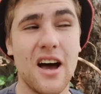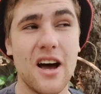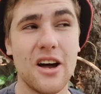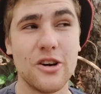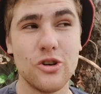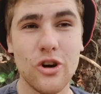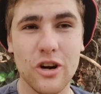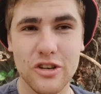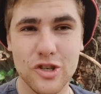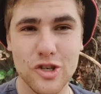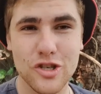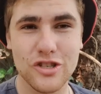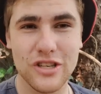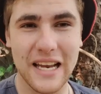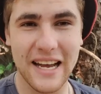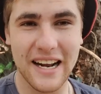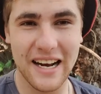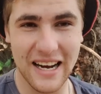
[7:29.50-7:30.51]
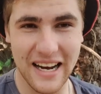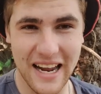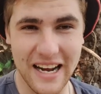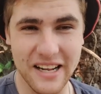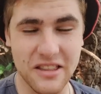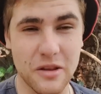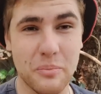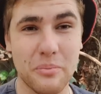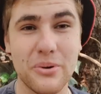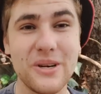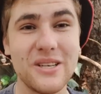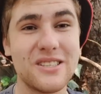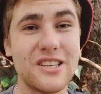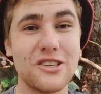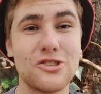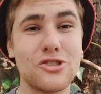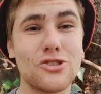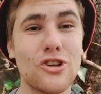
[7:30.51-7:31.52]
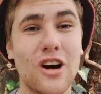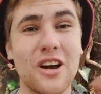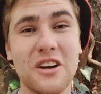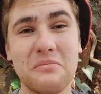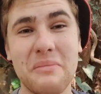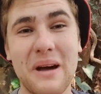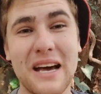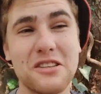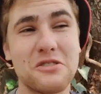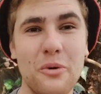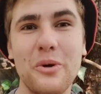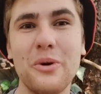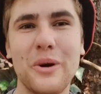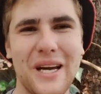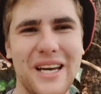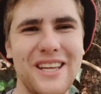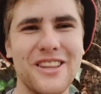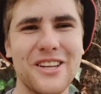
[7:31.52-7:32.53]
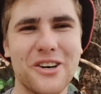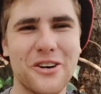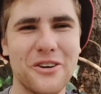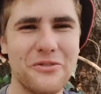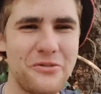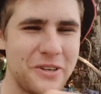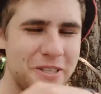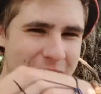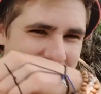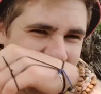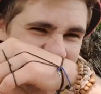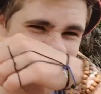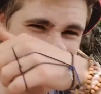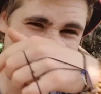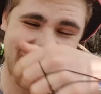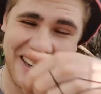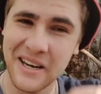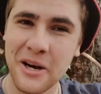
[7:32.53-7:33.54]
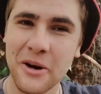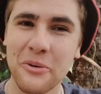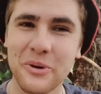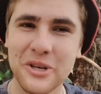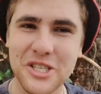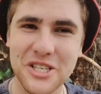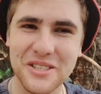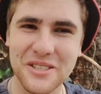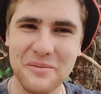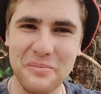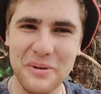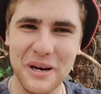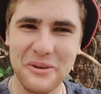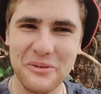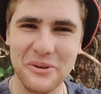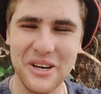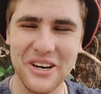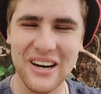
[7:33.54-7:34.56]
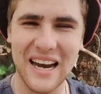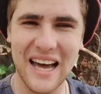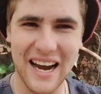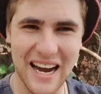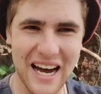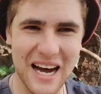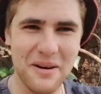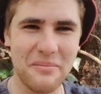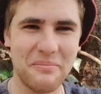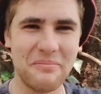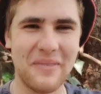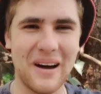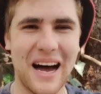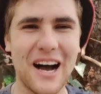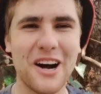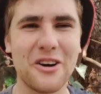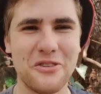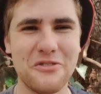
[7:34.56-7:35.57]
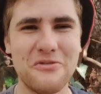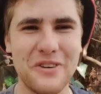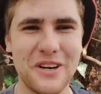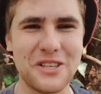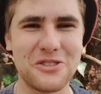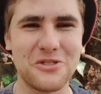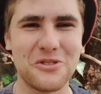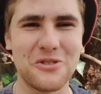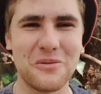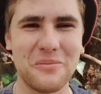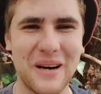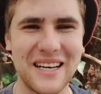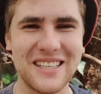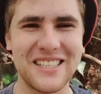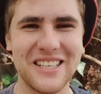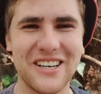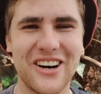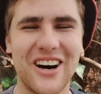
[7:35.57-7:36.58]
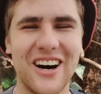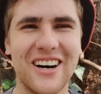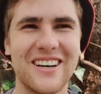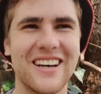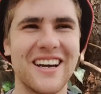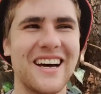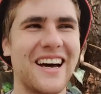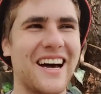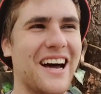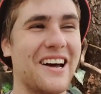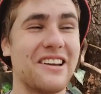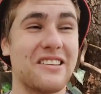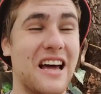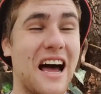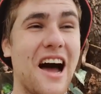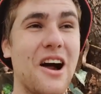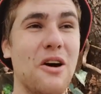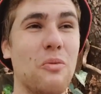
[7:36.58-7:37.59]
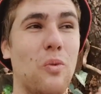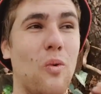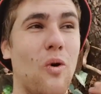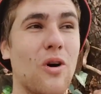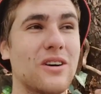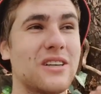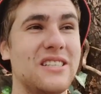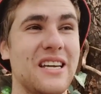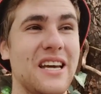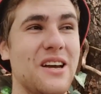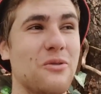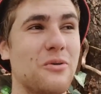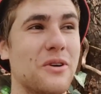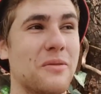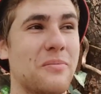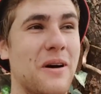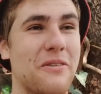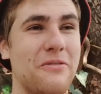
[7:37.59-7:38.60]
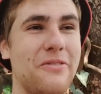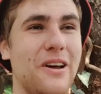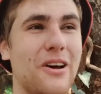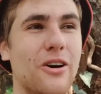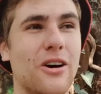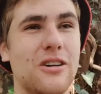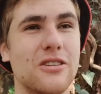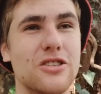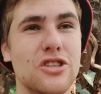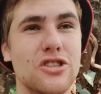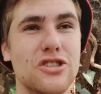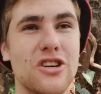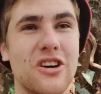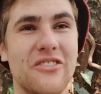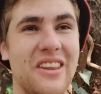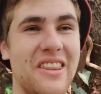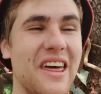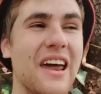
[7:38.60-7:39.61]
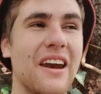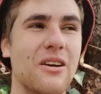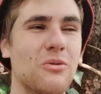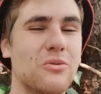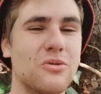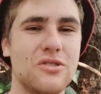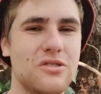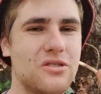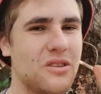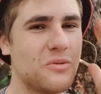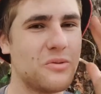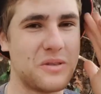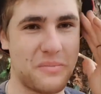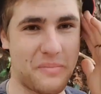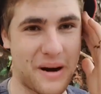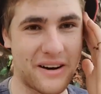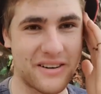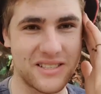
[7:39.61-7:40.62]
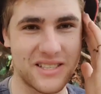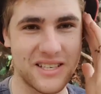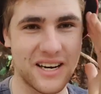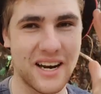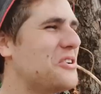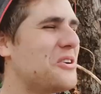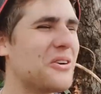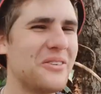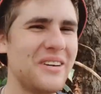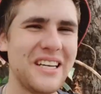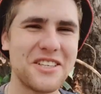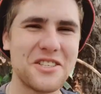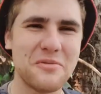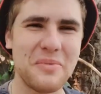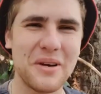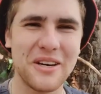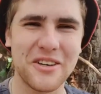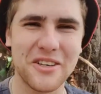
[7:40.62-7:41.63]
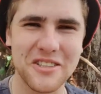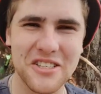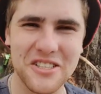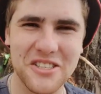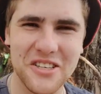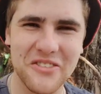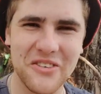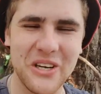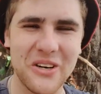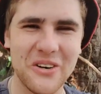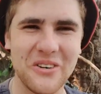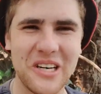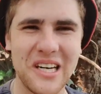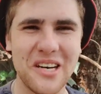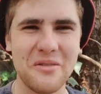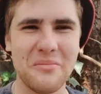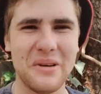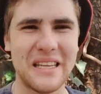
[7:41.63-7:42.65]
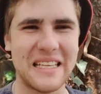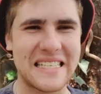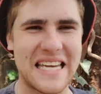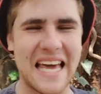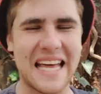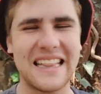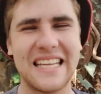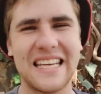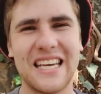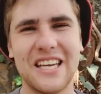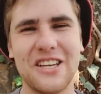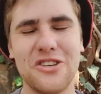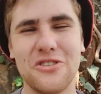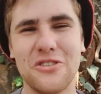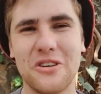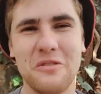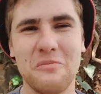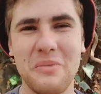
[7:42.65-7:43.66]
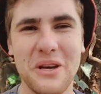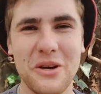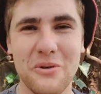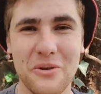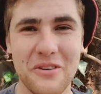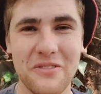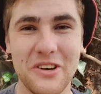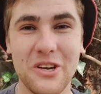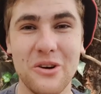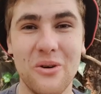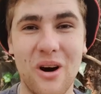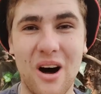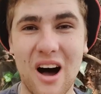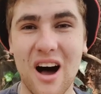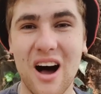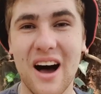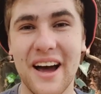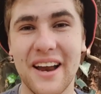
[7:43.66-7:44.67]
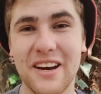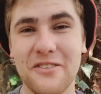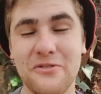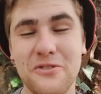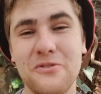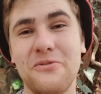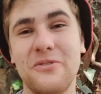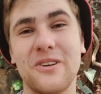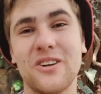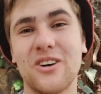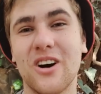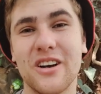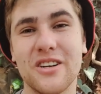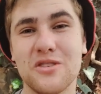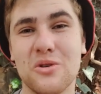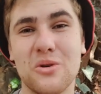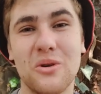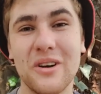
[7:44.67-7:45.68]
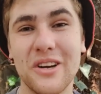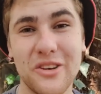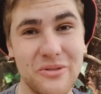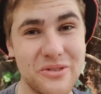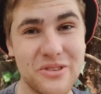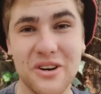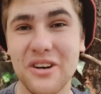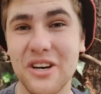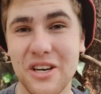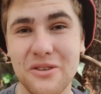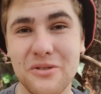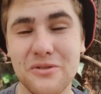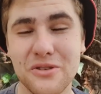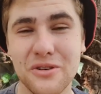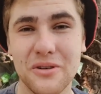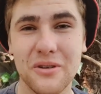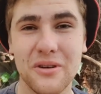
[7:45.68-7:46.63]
Not just late. The priest had started mass. We were in the confiteor, which is the part where you're I confess to Almighty God. I walked in with my fellow altar server then. It was embarrassing. don't need to be an altar server. You don't need to be this Catholic kid. You can be whoever you are, and if you feel God is calling you, He's going to use you.